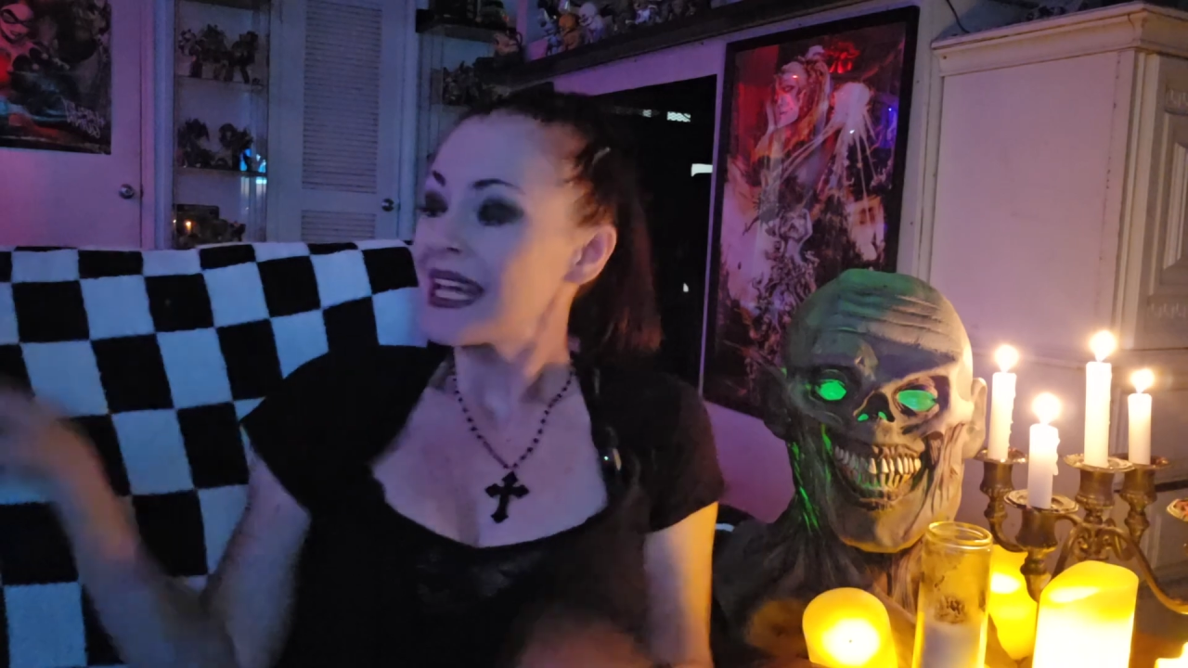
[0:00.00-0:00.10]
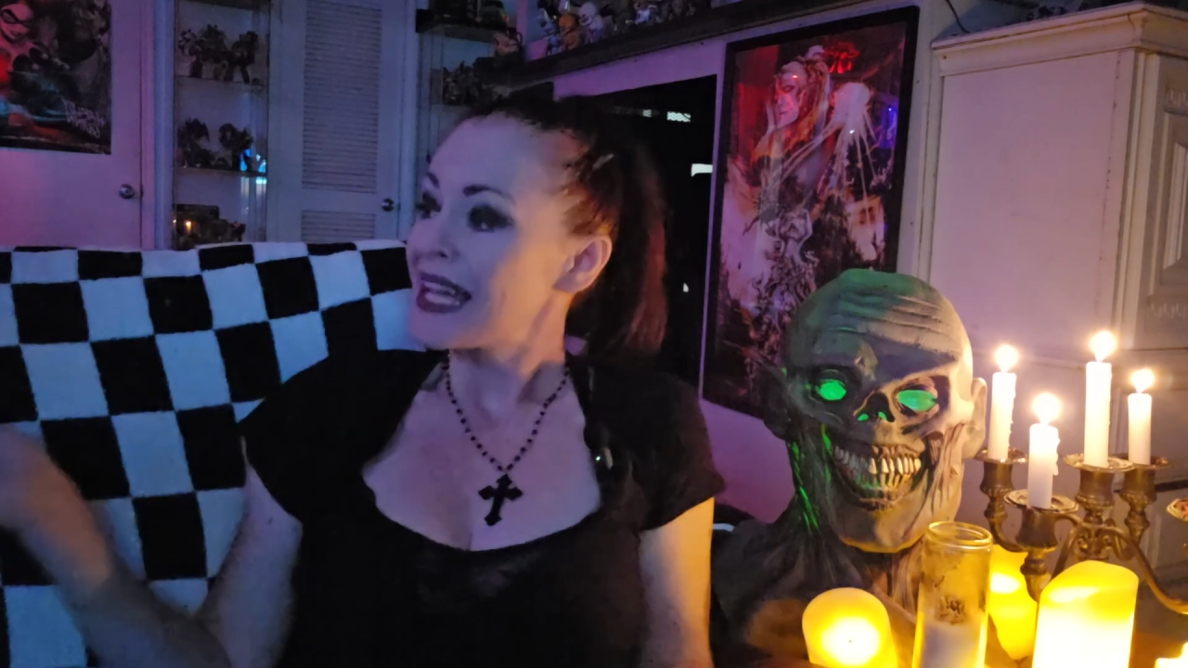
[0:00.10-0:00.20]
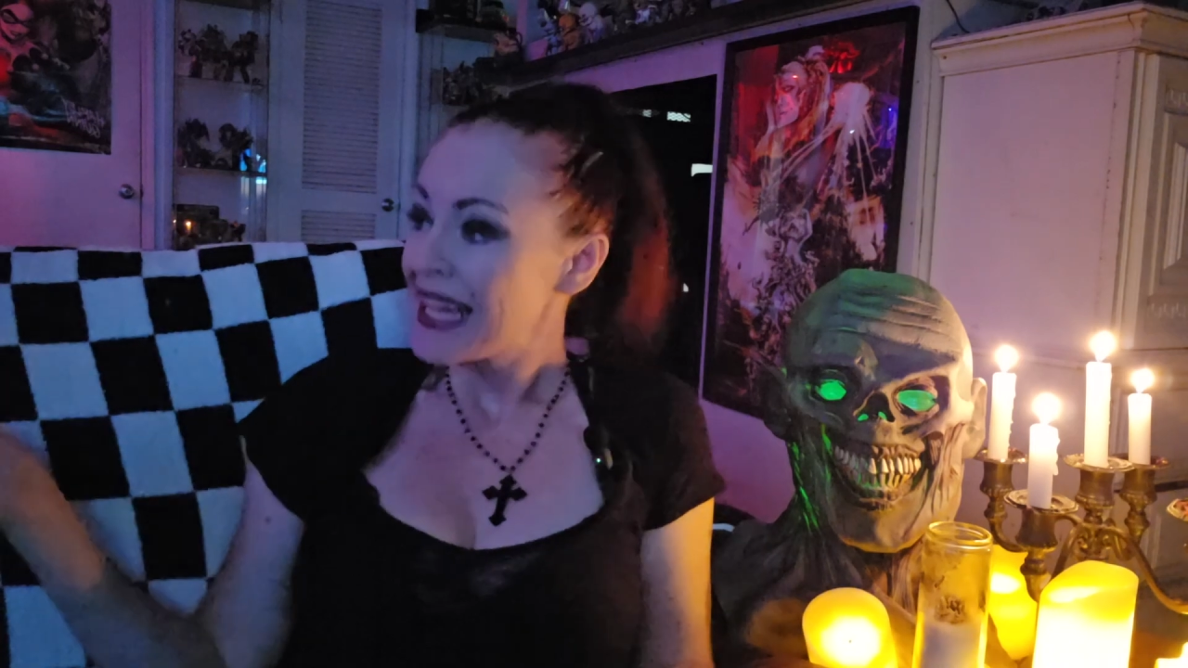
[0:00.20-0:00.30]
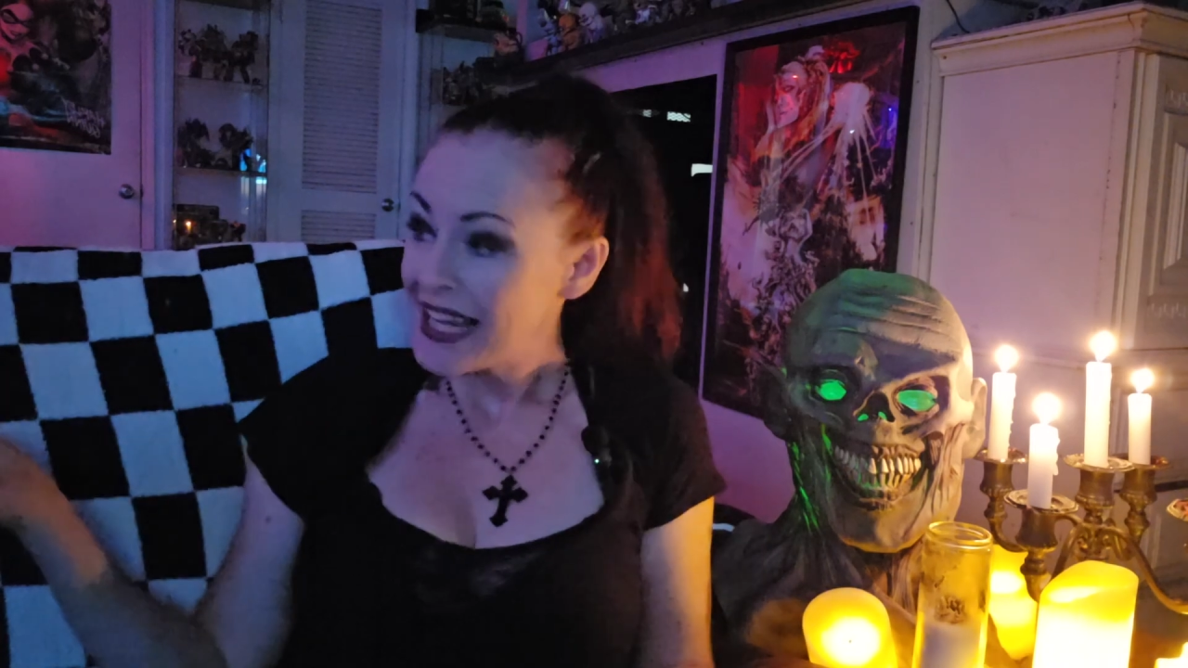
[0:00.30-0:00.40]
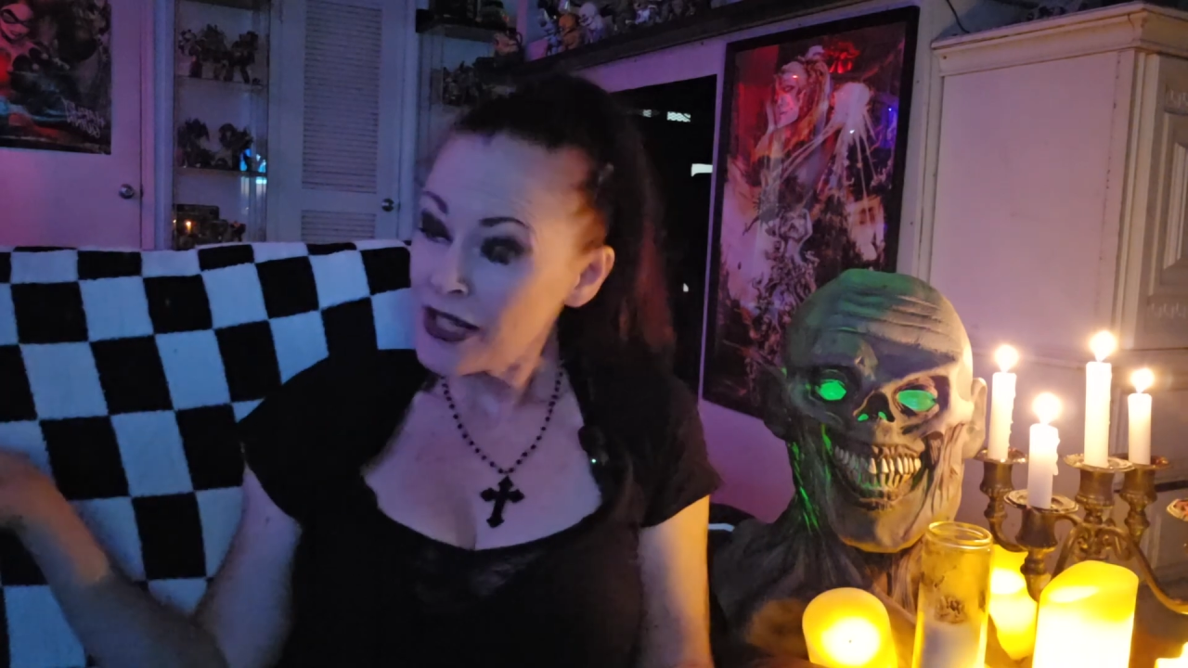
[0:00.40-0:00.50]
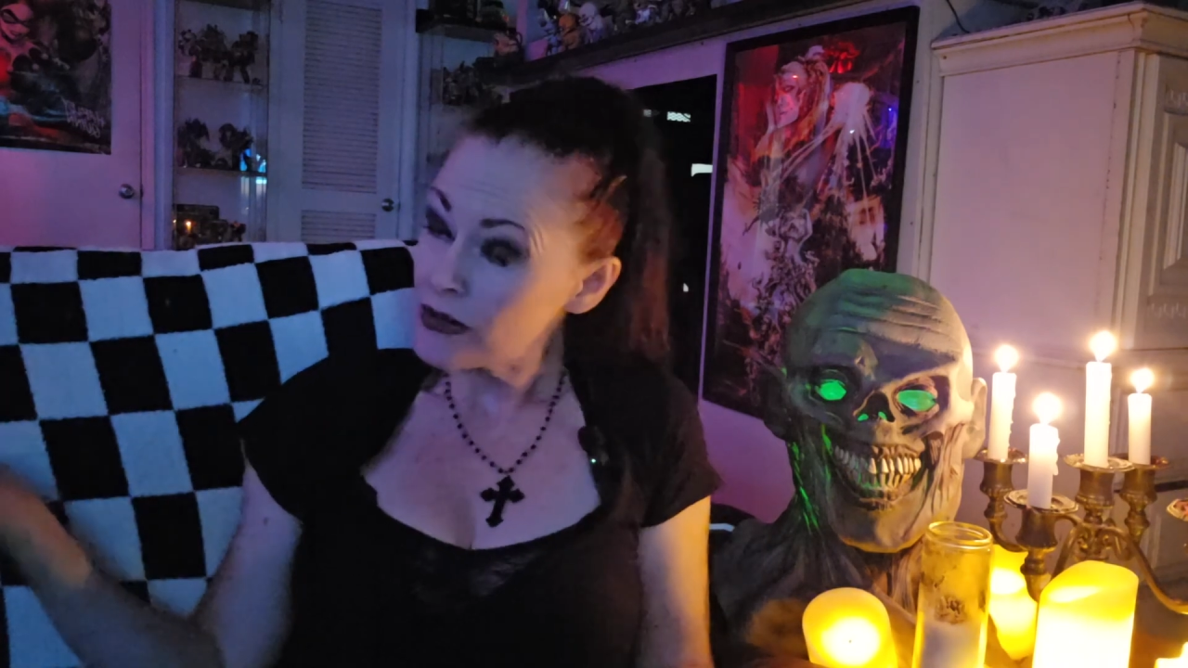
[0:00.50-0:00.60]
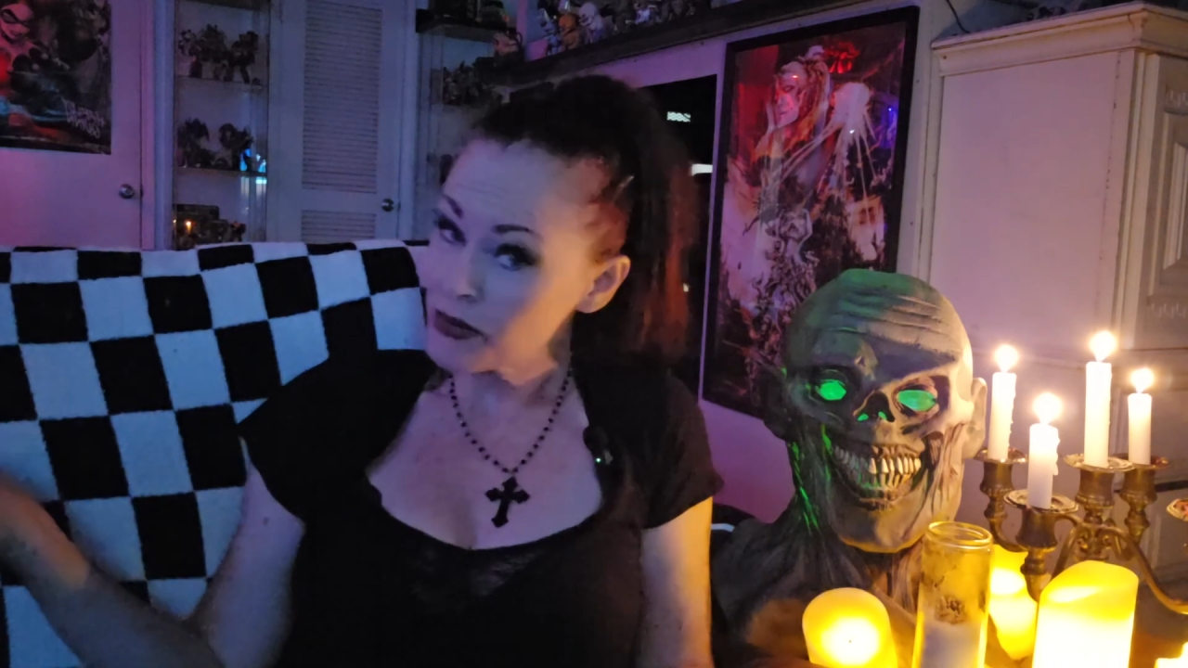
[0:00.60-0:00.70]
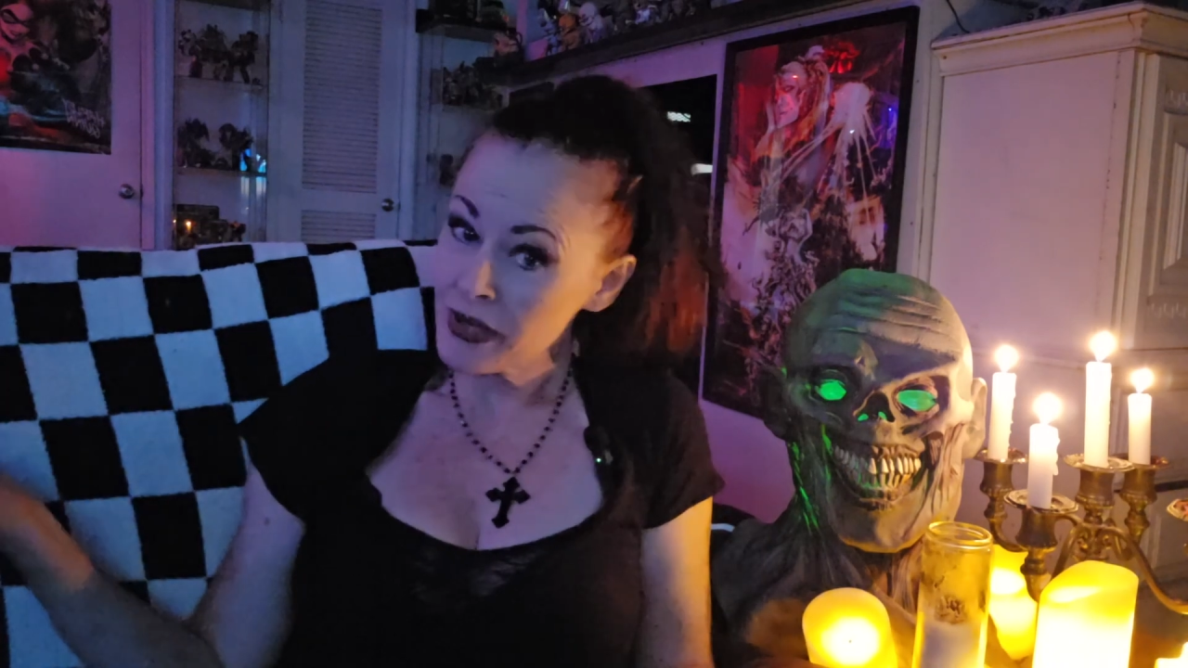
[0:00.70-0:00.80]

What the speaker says: I